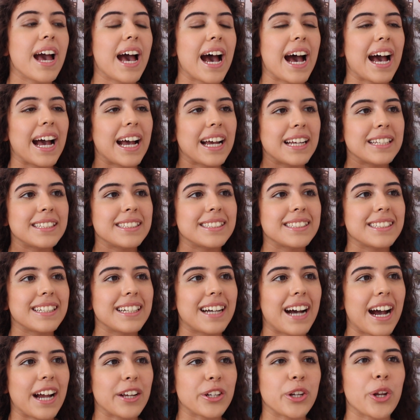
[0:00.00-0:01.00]
And
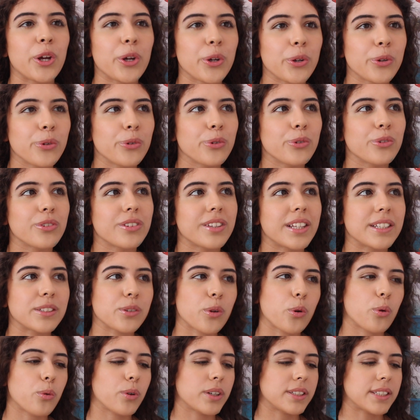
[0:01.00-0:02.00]
I know there's
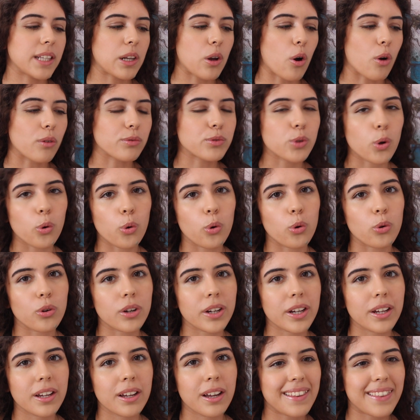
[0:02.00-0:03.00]
always a lot of
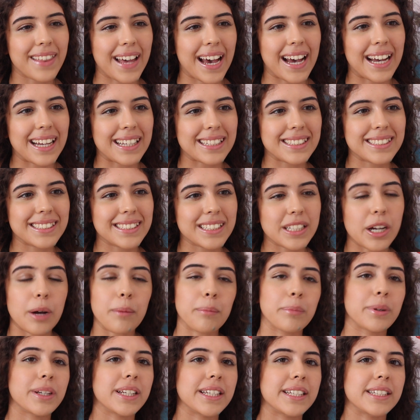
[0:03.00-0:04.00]
talk that
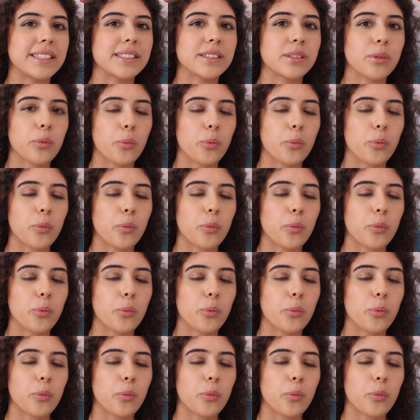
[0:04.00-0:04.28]
companies,